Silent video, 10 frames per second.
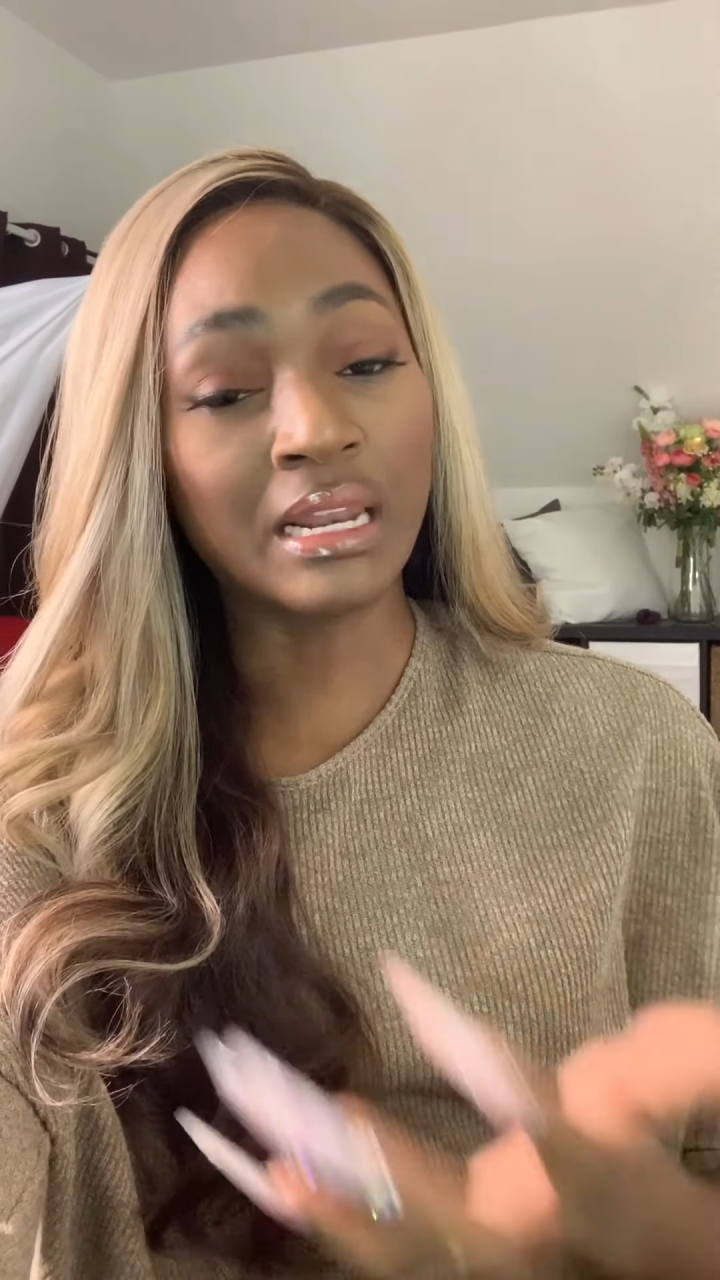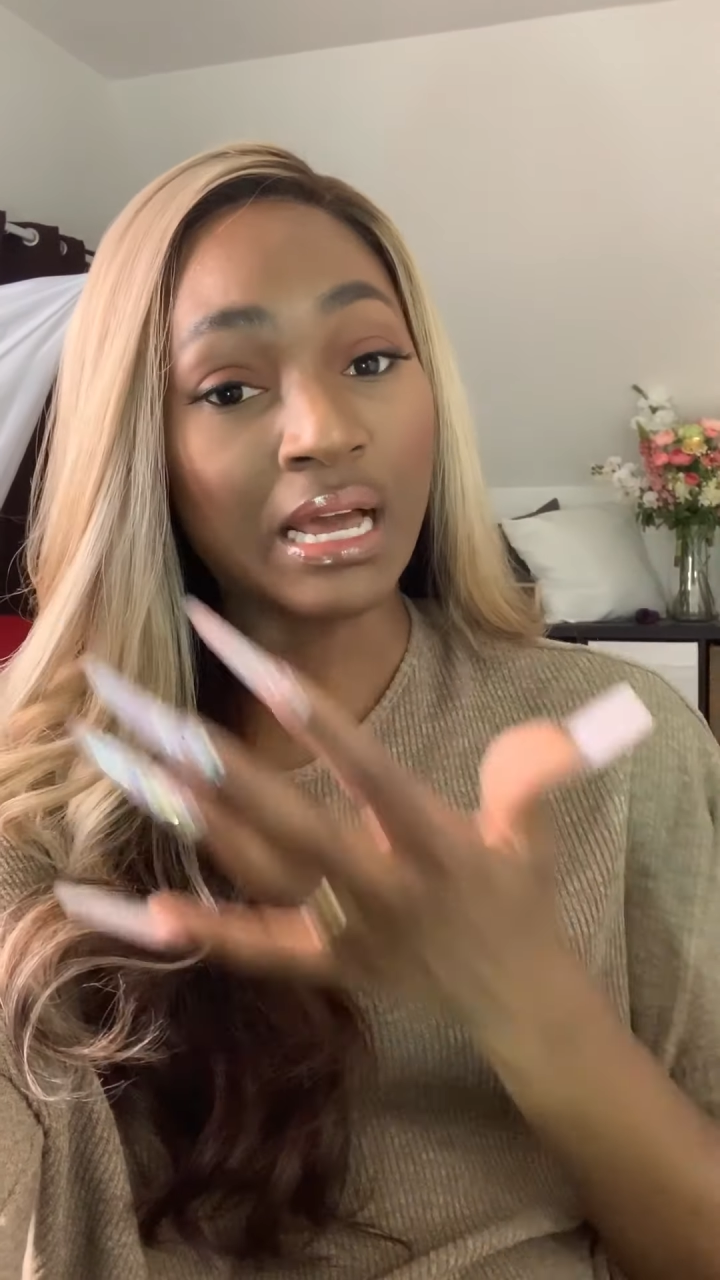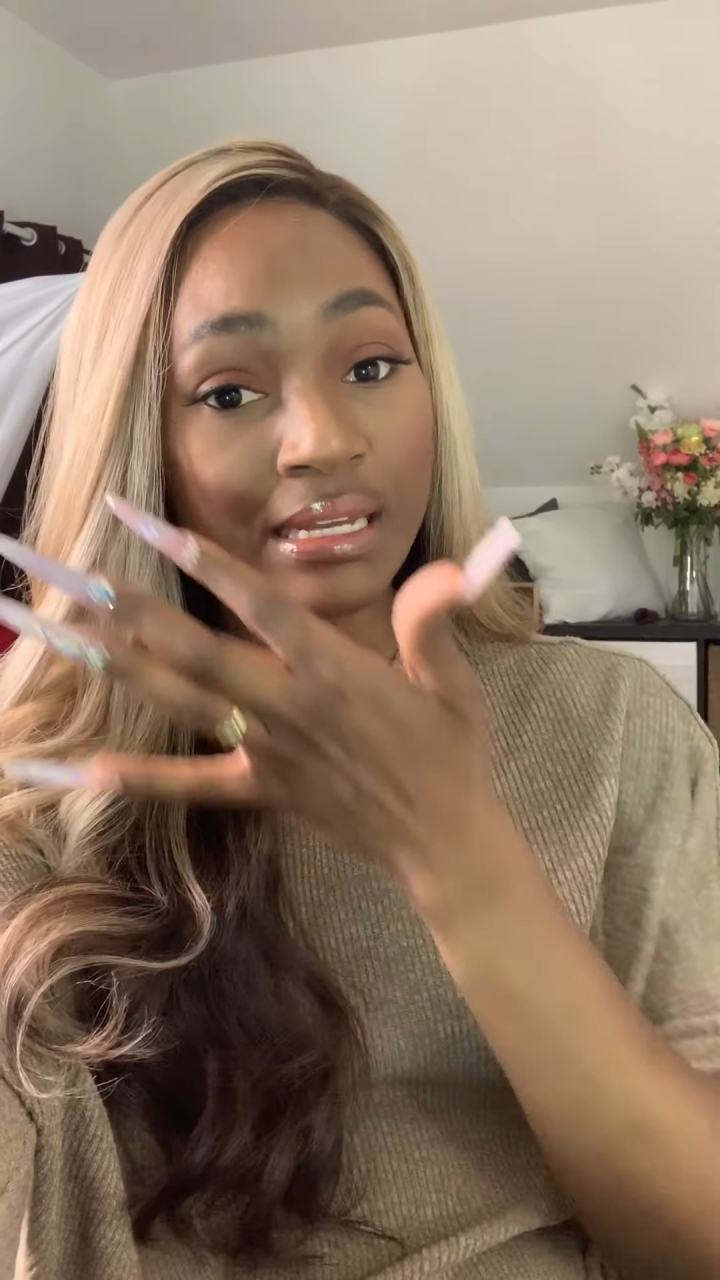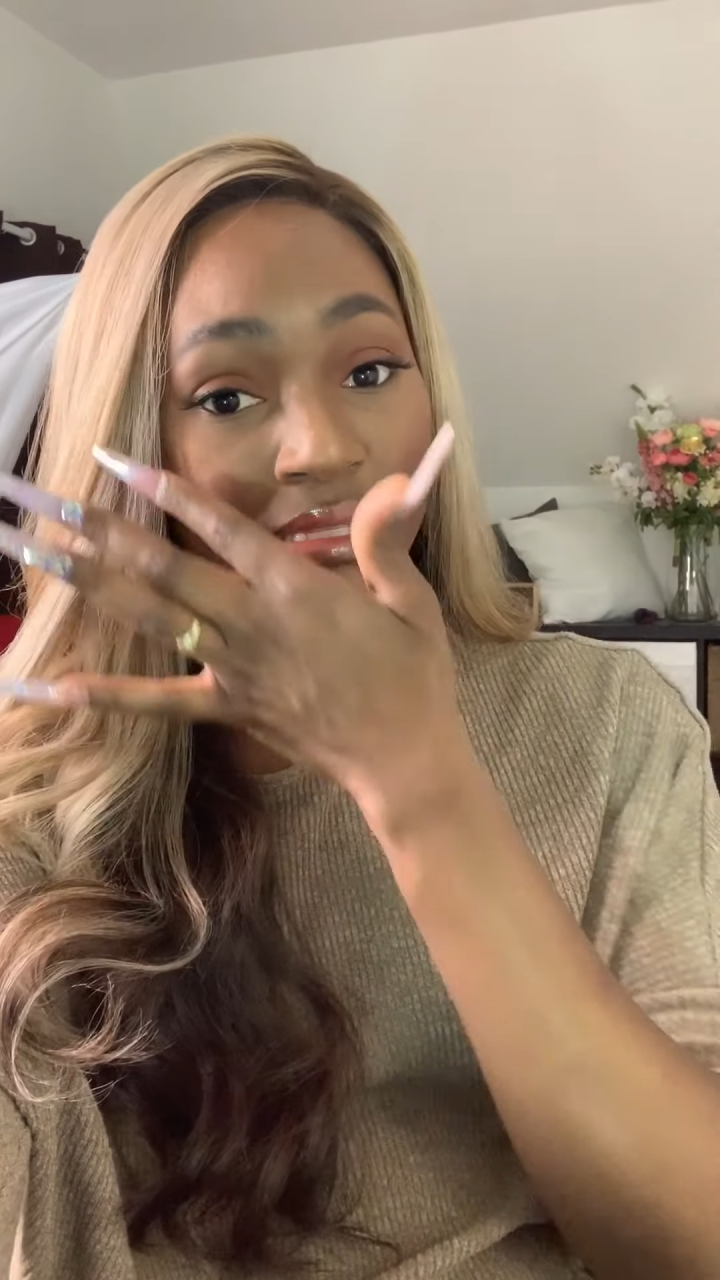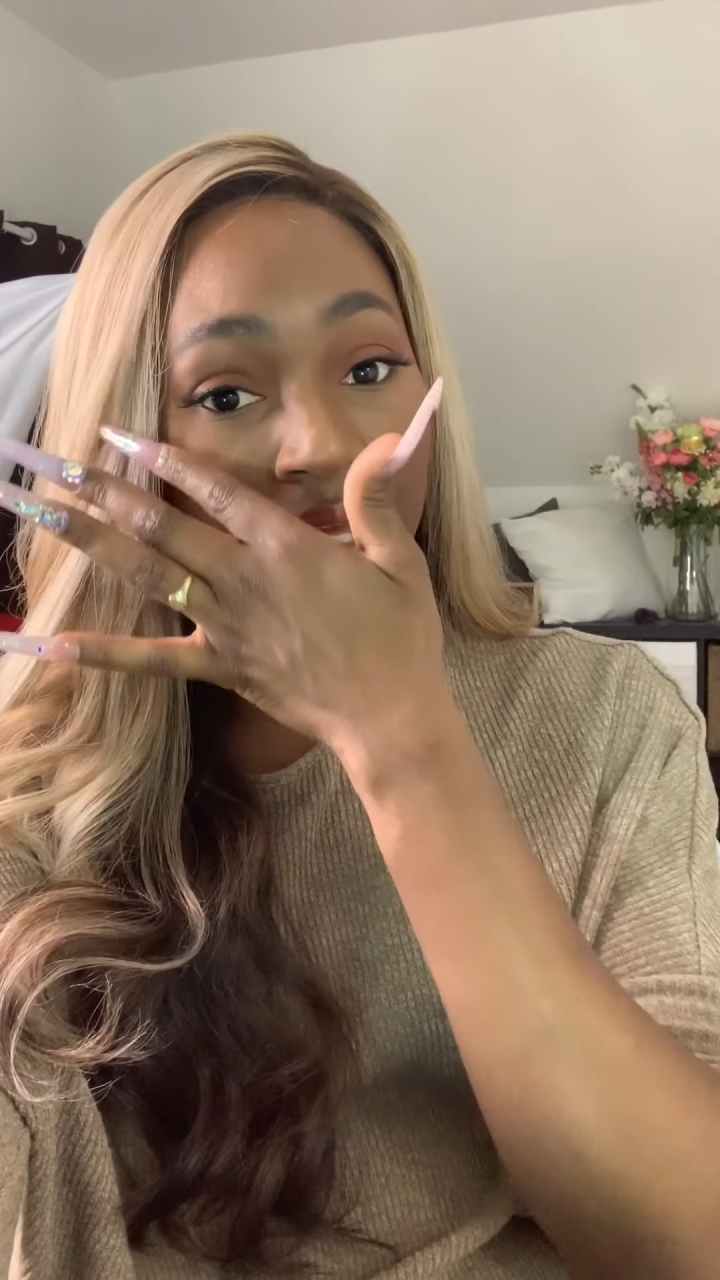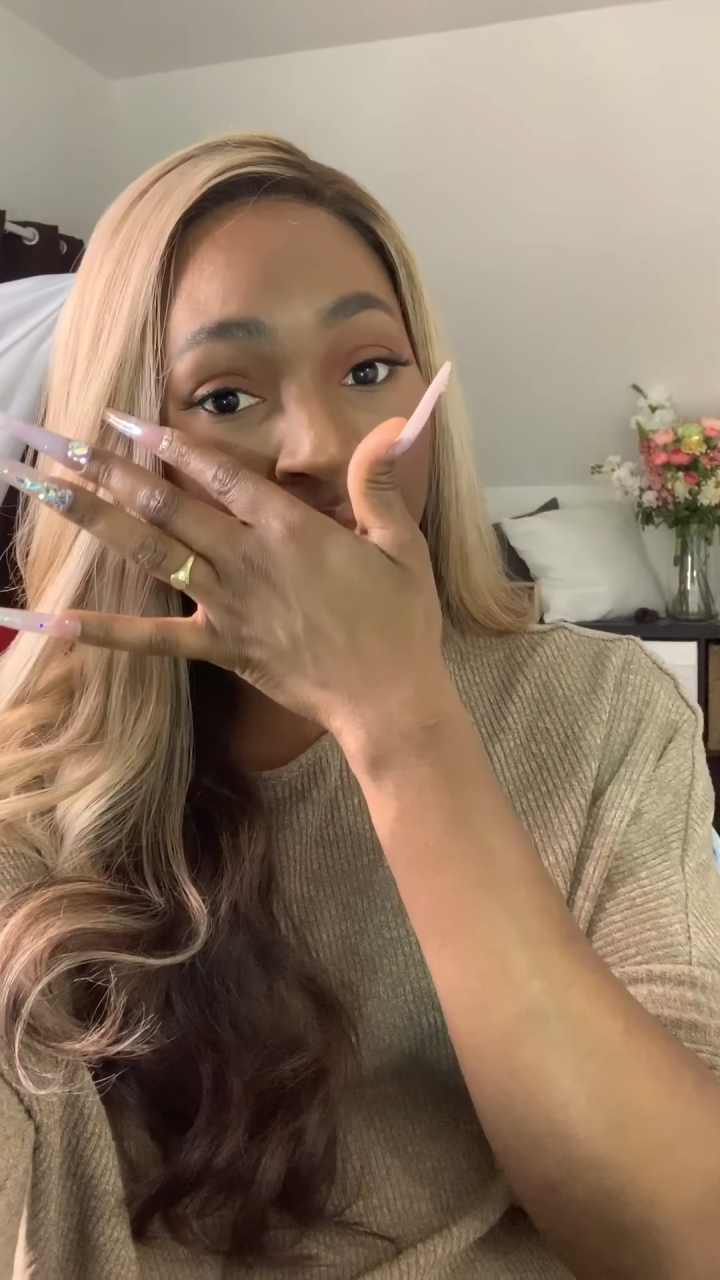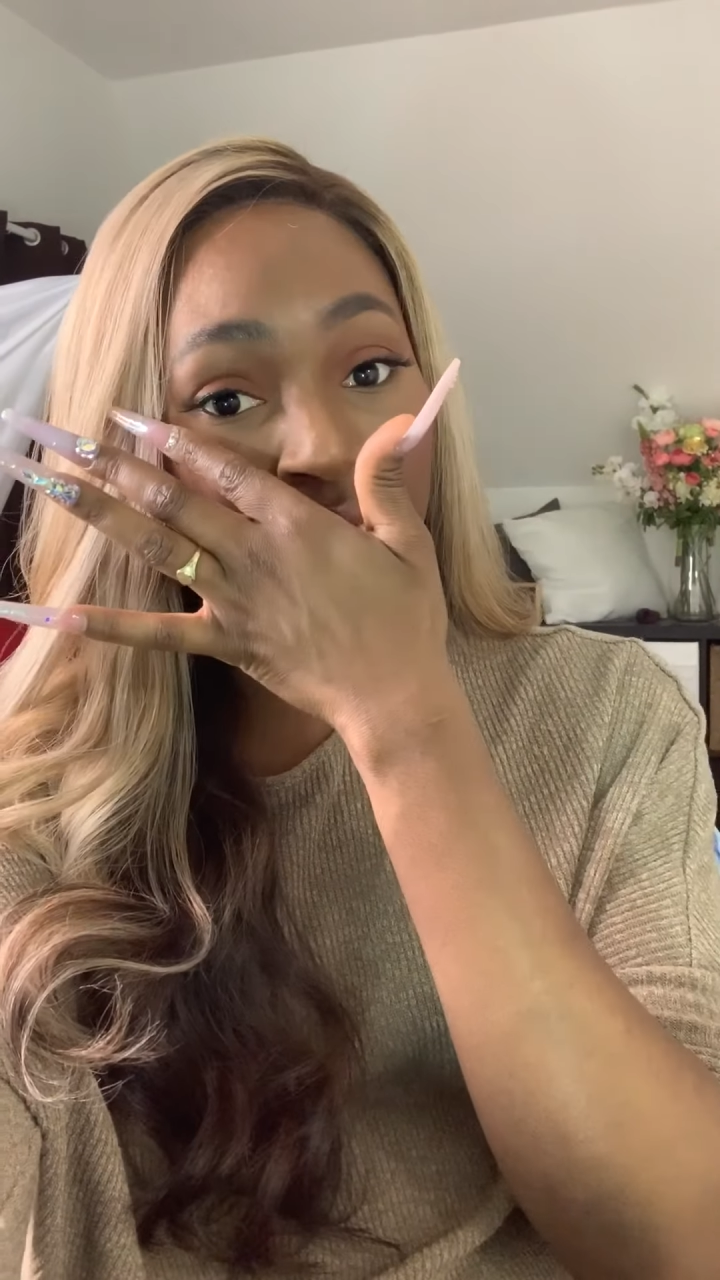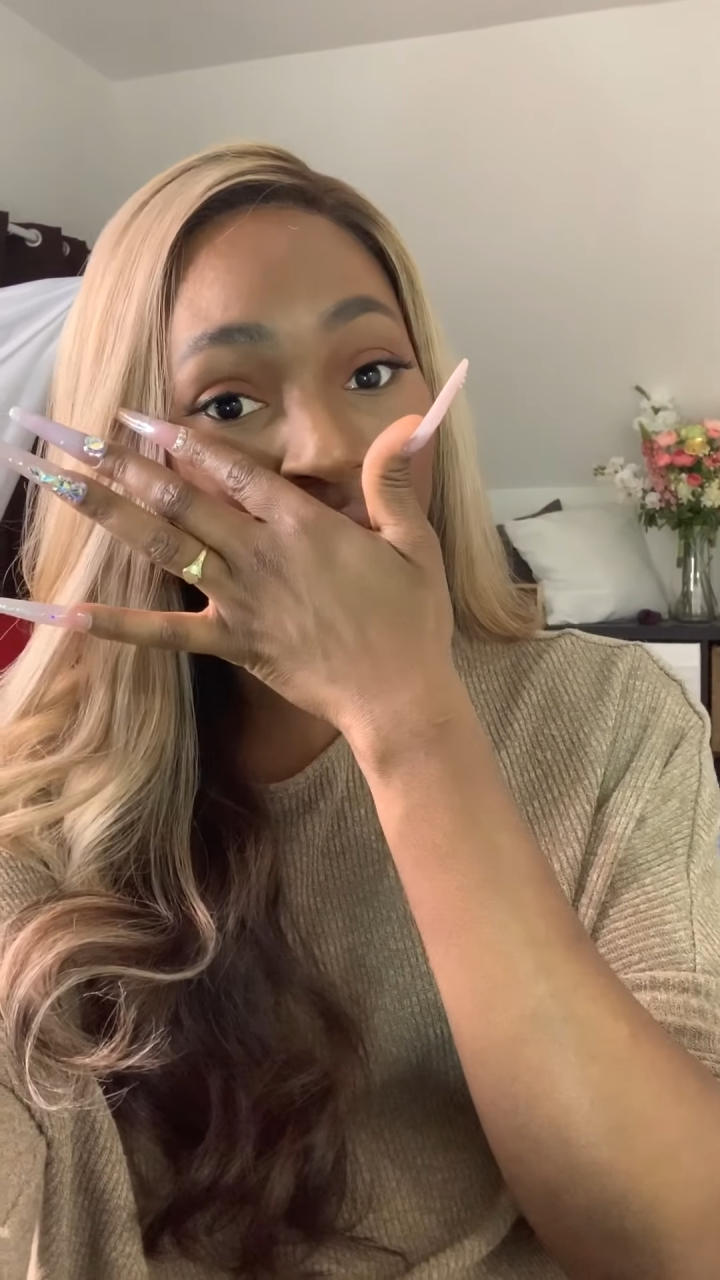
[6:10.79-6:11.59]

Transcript: last night,